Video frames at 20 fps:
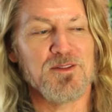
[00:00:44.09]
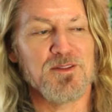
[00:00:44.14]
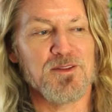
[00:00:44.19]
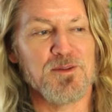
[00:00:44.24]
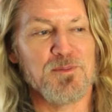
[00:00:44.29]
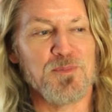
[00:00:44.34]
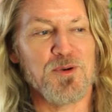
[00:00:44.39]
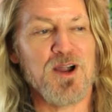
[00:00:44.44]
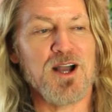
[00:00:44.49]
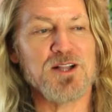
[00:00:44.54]

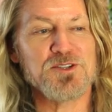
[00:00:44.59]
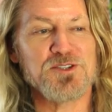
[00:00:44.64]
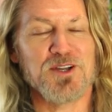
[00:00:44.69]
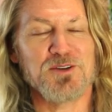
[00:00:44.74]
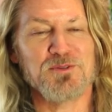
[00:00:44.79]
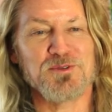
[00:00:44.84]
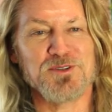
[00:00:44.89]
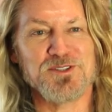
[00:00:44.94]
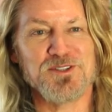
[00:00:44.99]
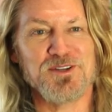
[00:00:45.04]
The
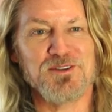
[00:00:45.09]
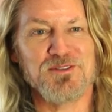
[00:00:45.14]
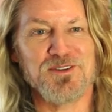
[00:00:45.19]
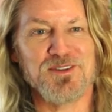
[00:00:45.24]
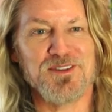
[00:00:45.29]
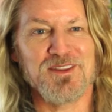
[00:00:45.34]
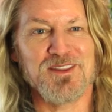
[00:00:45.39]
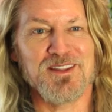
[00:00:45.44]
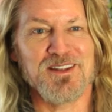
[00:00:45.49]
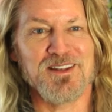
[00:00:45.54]
project was
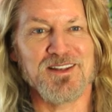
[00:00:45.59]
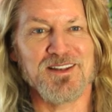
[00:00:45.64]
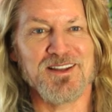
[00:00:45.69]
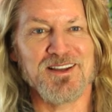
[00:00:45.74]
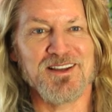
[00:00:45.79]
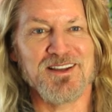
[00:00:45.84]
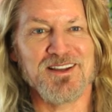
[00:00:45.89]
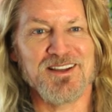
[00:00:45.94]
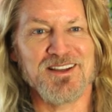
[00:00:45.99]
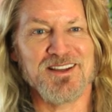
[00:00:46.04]
different than
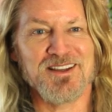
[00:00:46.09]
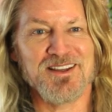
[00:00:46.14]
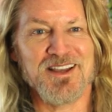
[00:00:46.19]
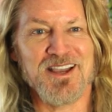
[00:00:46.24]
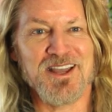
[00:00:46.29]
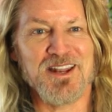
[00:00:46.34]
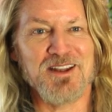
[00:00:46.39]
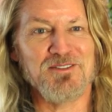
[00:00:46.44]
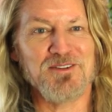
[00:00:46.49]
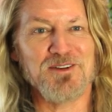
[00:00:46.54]

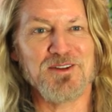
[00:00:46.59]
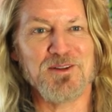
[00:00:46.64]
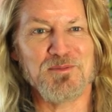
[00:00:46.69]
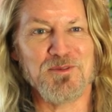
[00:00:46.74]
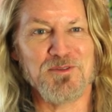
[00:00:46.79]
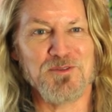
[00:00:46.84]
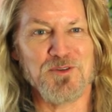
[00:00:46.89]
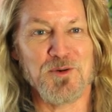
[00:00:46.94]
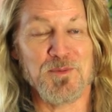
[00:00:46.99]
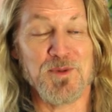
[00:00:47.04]
I'd ever
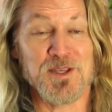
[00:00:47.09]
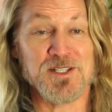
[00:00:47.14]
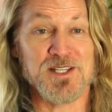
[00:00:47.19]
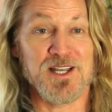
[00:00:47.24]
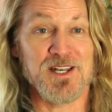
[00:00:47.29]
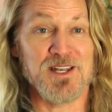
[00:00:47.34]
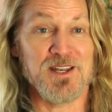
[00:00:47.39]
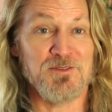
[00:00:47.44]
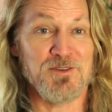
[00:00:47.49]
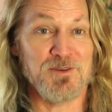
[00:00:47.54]
done before because
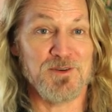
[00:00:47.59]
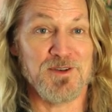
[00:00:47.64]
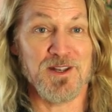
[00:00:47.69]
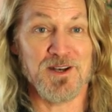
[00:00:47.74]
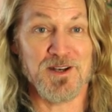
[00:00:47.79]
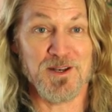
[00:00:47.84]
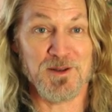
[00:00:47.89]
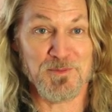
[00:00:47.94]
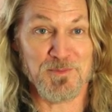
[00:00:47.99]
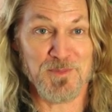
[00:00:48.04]
I'd never
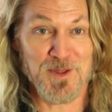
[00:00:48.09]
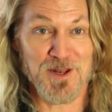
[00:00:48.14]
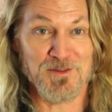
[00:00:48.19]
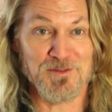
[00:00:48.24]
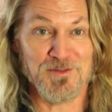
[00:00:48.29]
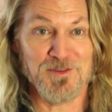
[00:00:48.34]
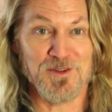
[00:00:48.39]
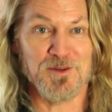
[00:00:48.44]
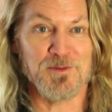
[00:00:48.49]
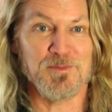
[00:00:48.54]
done an
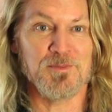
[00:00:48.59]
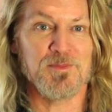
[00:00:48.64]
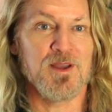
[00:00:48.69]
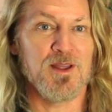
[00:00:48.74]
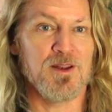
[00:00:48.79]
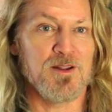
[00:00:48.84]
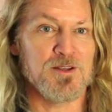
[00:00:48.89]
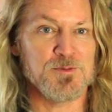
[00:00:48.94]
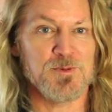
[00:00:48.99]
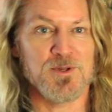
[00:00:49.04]
independent film.
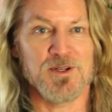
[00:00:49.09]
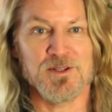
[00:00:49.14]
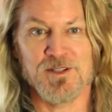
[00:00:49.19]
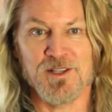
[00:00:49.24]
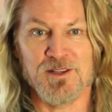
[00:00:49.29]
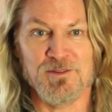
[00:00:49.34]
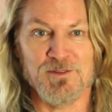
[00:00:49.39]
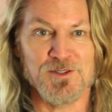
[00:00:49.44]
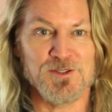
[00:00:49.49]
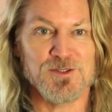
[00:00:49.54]
I'd always been on
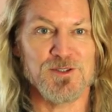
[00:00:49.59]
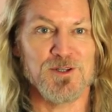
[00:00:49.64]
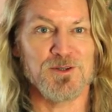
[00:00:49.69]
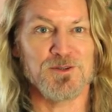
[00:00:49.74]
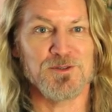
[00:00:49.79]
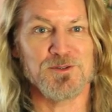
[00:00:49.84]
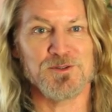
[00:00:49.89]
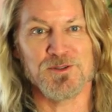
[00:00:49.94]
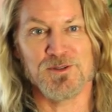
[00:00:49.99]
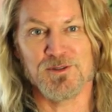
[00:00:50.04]
TV shows
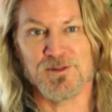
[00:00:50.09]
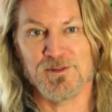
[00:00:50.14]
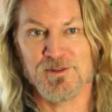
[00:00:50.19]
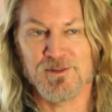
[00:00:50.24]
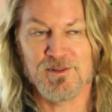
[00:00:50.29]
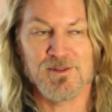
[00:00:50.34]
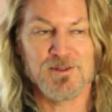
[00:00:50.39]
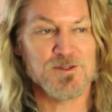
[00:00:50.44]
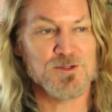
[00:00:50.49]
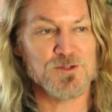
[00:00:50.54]
or
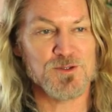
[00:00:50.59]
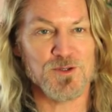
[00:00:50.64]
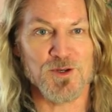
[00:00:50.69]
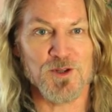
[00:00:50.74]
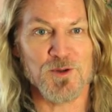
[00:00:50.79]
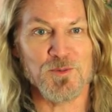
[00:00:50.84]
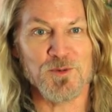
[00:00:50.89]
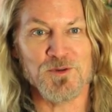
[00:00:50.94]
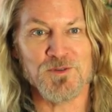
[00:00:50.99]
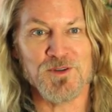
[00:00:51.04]

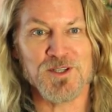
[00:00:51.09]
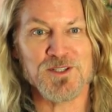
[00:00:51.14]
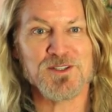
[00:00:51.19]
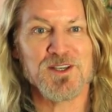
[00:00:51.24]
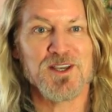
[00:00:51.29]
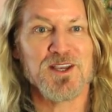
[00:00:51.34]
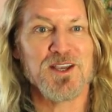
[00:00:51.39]
studio movies.